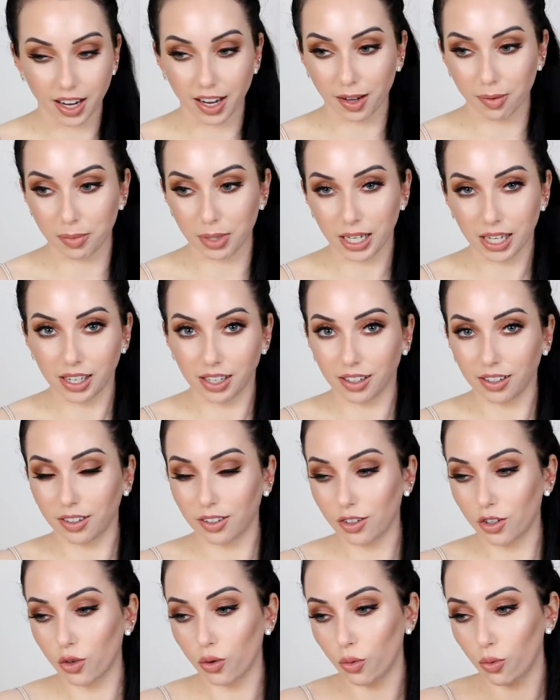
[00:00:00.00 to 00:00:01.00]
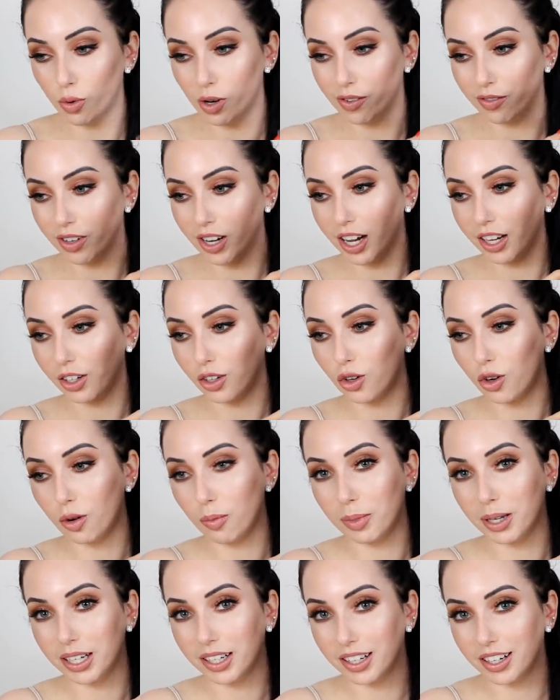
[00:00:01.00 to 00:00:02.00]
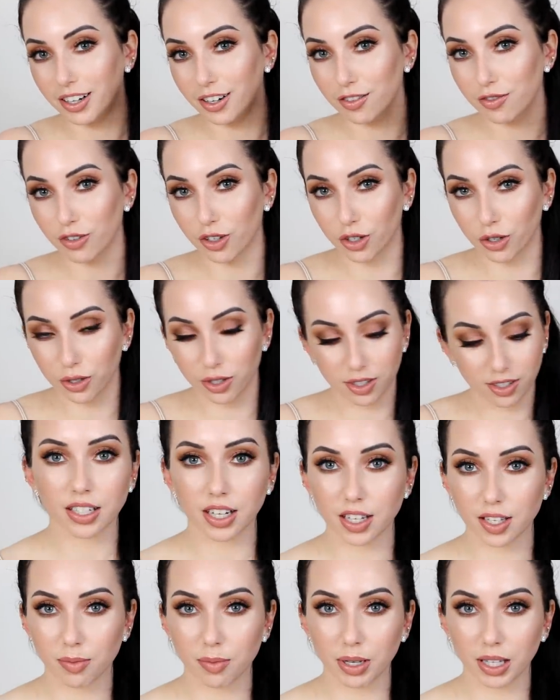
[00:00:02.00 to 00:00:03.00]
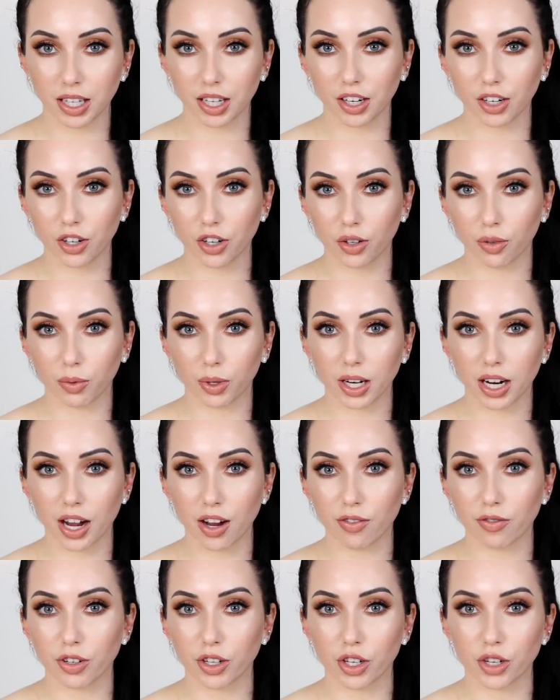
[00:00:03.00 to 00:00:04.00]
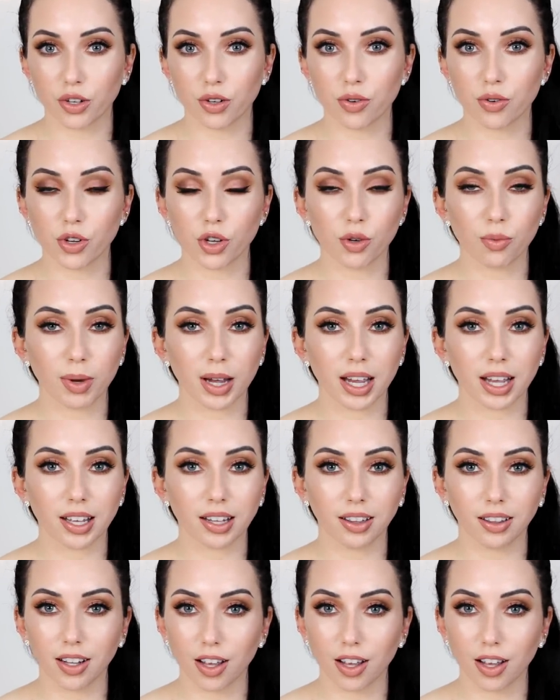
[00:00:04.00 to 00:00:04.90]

I mean, we've got a whole bin here, folks. Doesn't mean that it couldn't work out for you. You might